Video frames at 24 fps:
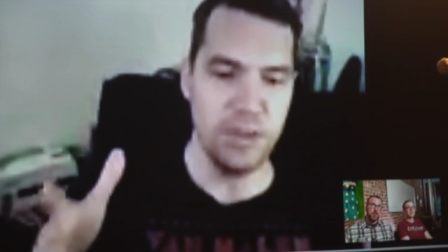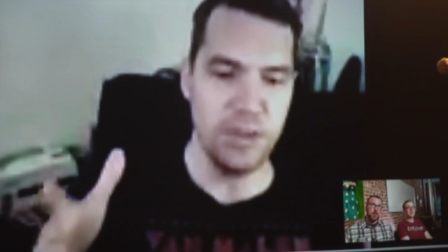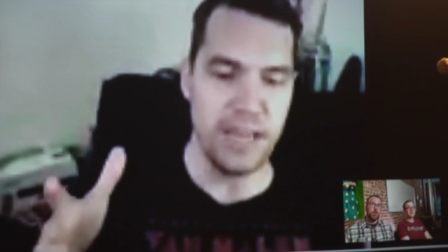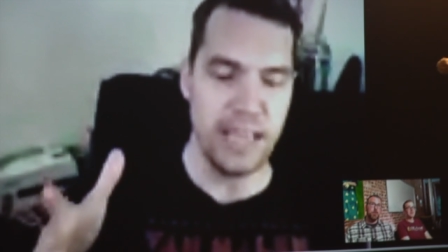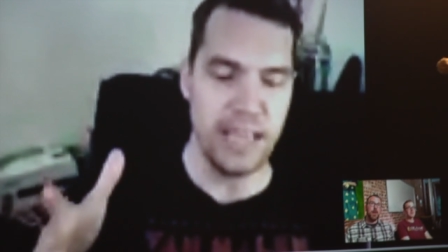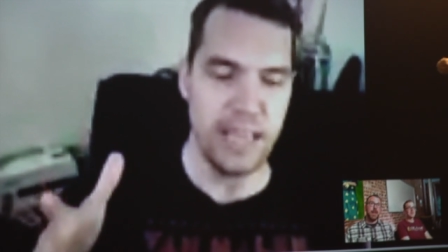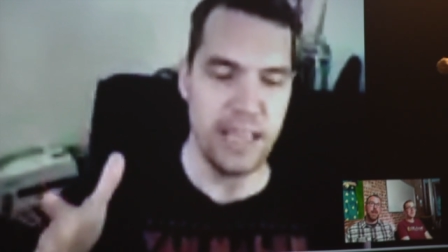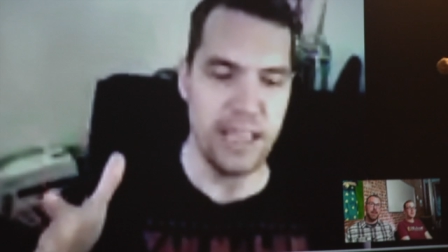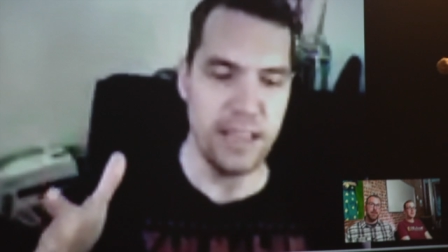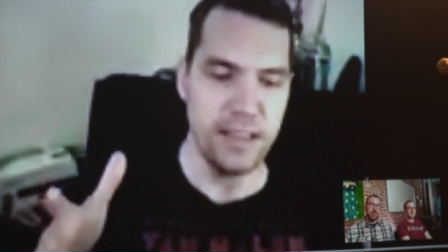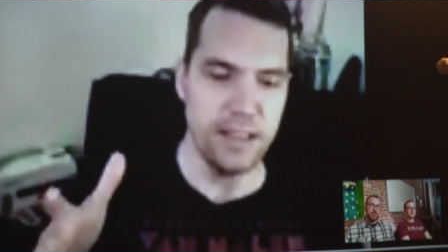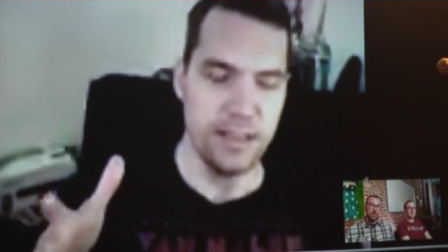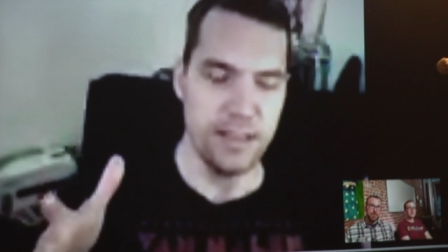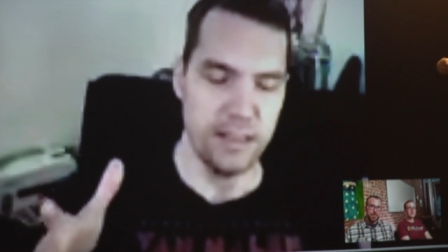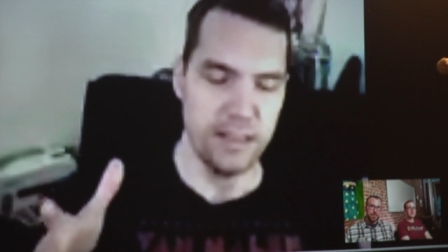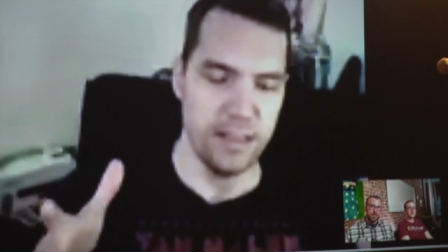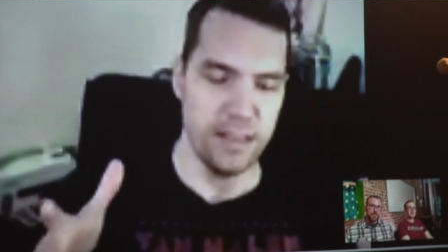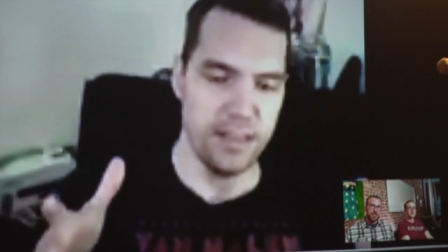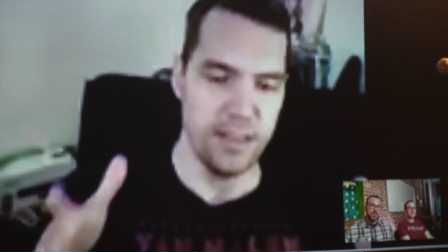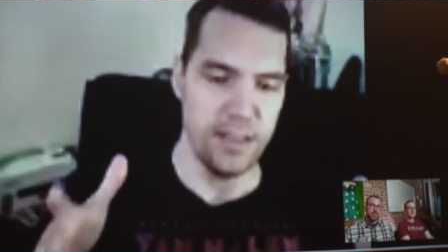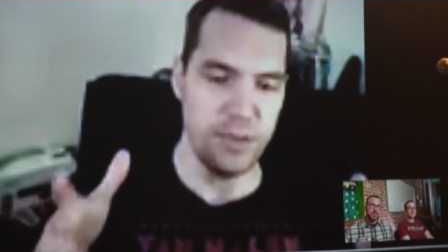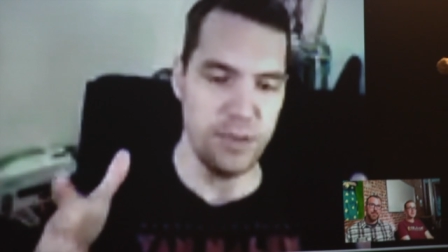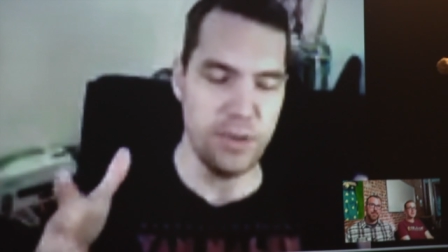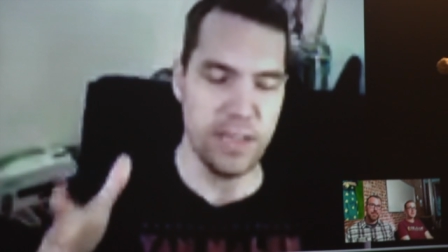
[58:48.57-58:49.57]
right. need,
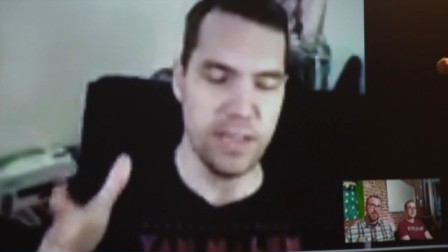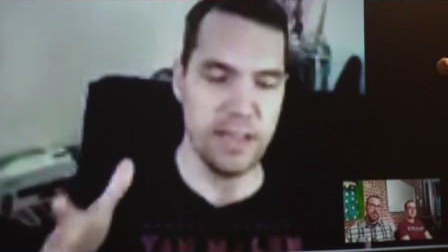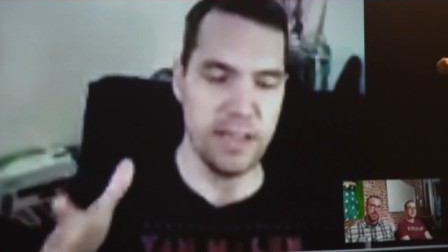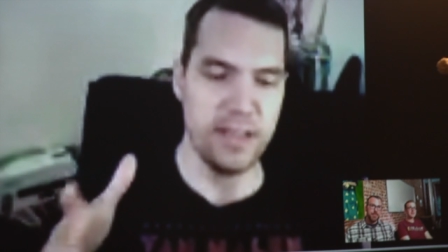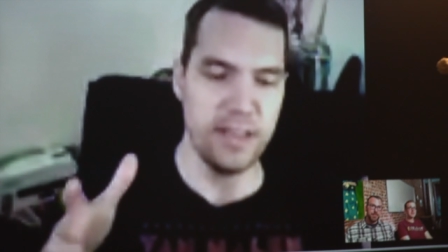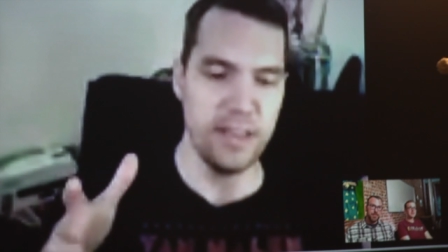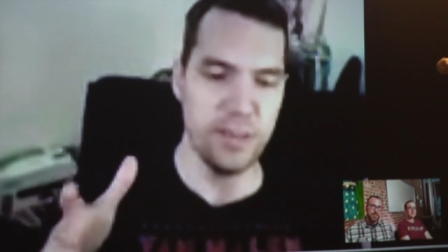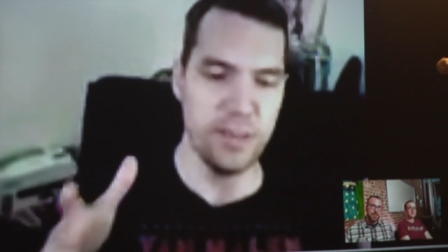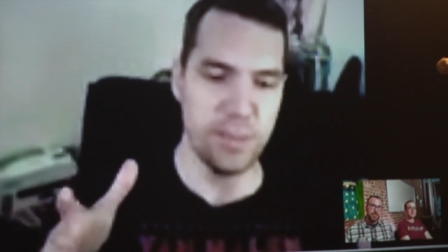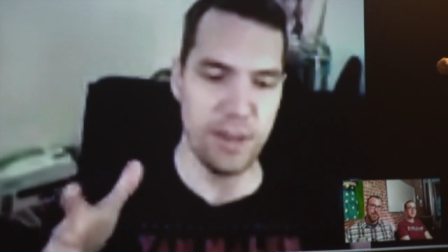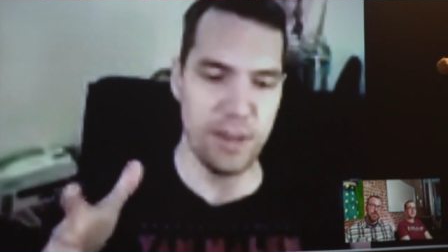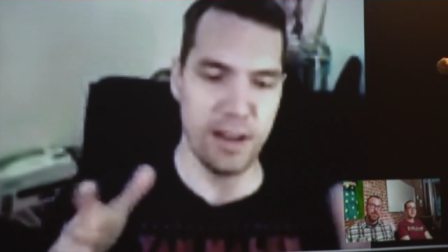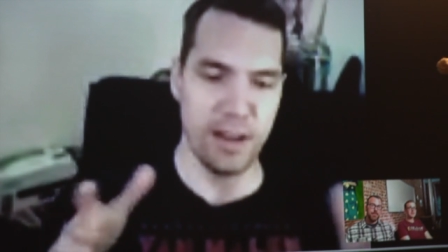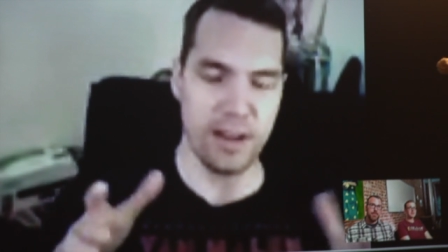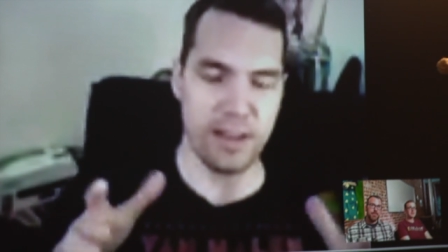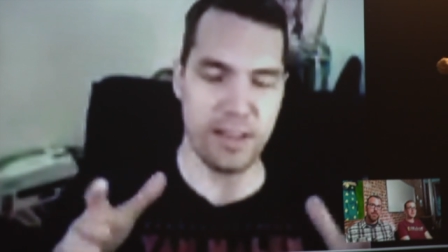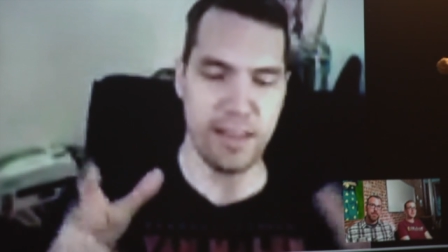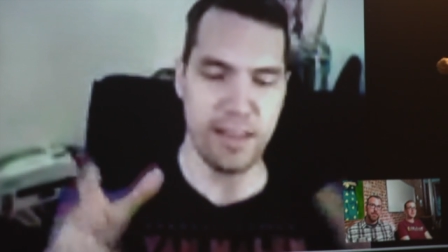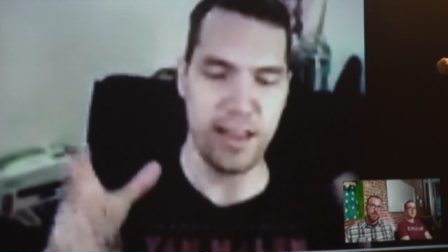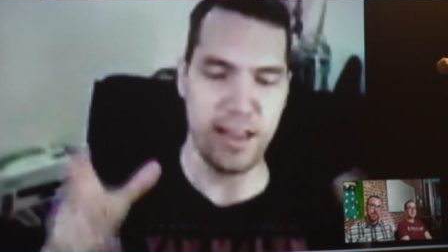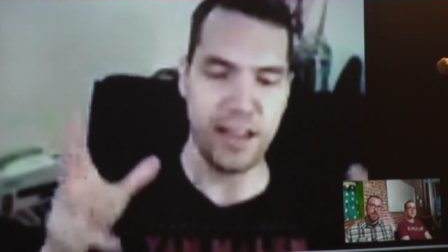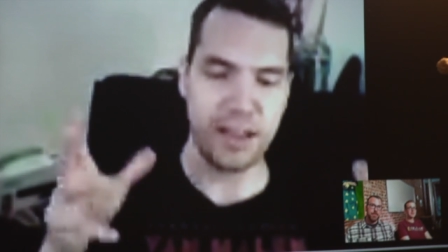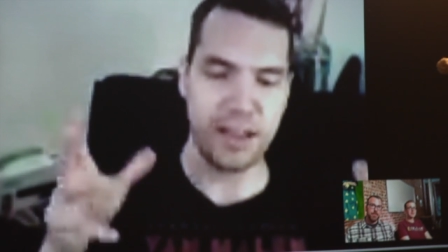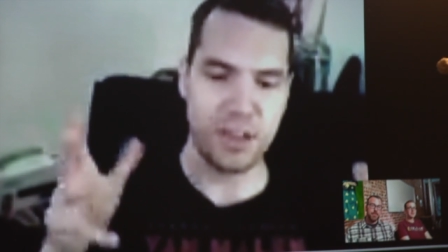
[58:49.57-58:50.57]
you need the ability to
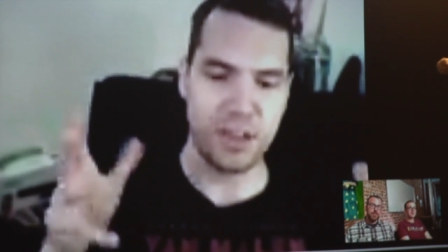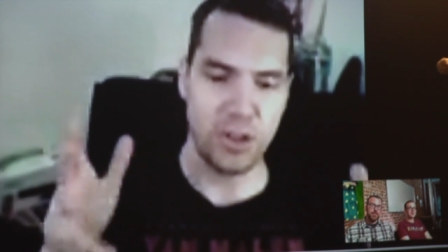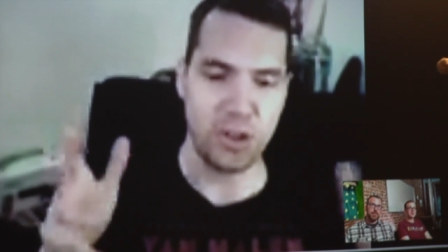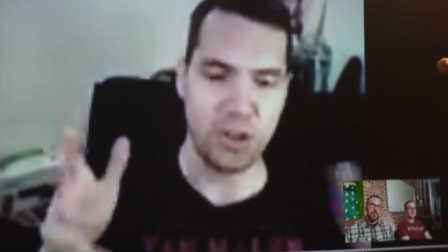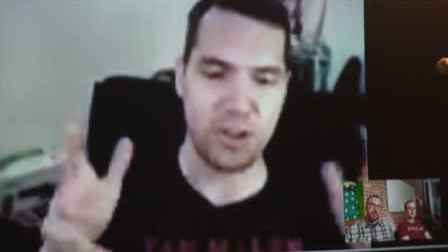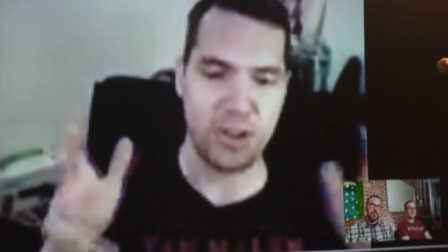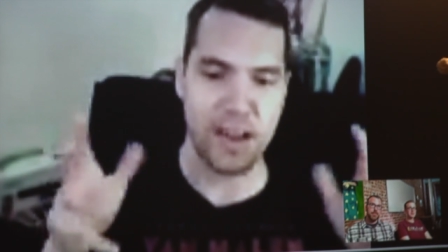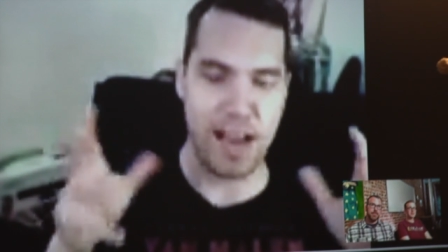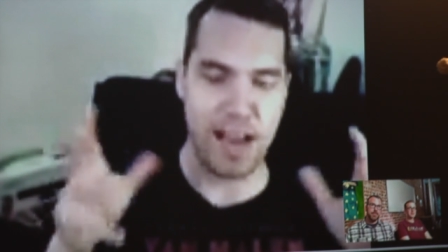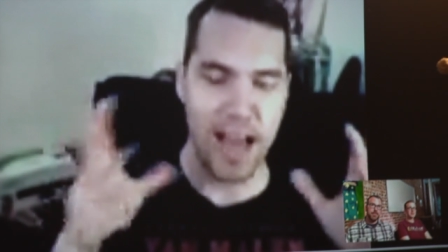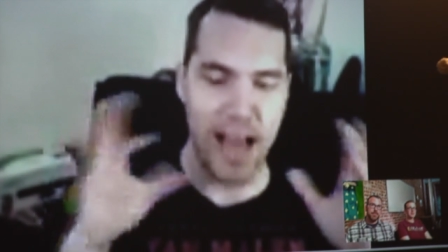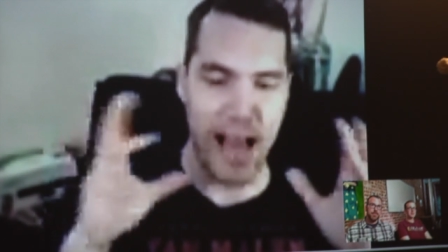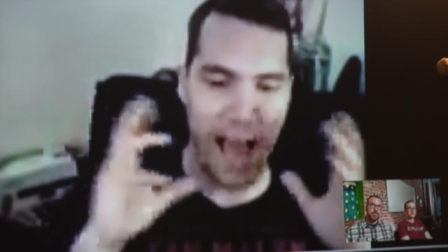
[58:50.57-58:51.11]
say, like, look, I...